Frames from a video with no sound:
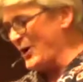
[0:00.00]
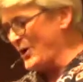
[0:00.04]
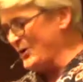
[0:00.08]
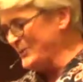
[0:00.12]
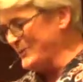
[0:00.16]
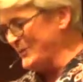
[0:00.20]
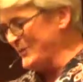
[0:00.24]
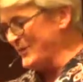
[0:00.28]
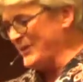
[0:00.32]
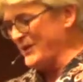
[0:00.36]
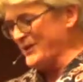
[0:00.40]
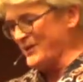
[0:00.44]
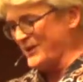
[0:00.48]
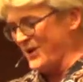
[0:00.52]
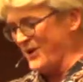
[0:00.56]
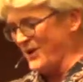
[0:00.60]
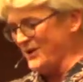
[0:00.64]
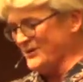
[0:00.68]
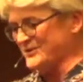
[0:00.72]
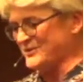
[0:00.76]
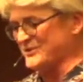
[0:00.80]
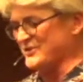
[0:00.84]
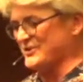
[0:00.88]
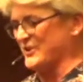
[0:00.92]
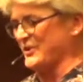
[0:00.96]
open their
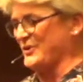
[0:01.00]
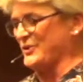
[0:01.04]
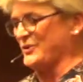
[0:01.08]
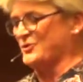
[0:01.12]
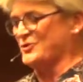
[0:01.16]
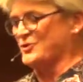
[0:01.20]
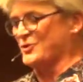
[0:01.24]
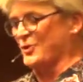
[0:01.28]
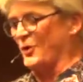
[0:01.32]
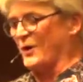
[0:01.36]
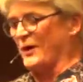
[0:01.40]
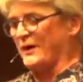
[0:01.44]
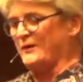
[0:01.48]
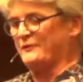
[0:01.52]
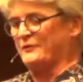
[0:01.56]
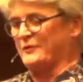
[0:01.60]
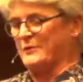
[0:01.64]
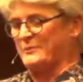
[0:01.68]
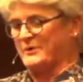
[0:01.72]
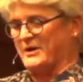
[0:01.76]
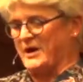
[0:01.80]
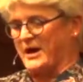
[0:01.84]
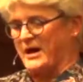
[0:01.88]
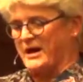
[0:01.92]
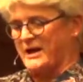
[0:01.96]
hearts to the joy
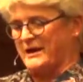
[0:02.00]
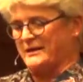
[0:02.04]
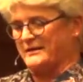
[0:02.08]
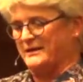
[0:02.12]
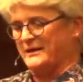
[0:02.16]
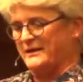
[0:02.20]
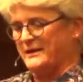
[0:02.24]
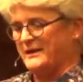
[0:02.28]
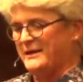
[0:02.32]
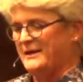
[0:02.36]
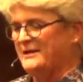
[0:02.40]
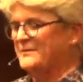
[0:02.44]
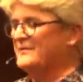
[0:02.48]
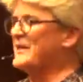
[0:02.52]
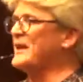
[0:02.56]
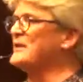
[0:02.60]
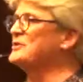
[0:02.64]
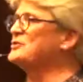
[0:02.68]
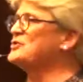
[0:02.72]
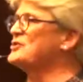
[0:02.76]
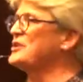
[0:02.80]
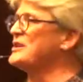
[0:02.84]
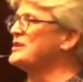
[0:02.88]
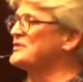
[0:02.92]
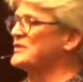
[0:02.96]
from God
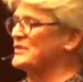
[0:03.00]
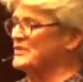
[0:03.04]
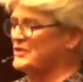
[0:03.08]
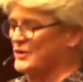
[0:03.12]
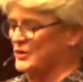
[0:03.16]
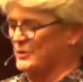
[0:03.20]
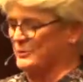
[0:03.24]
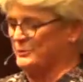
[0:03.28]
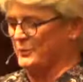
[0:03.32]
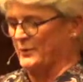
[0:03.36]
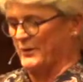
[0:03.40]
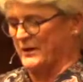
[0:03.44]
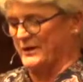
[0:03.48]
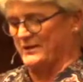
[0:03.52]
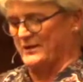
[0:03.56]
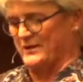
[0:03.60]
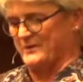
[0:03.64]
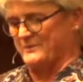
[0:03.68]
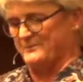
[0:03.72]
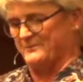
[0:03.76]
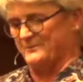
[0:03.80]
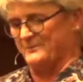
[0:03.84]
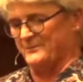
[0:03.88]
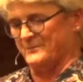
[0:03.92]
that Jesus could bring them.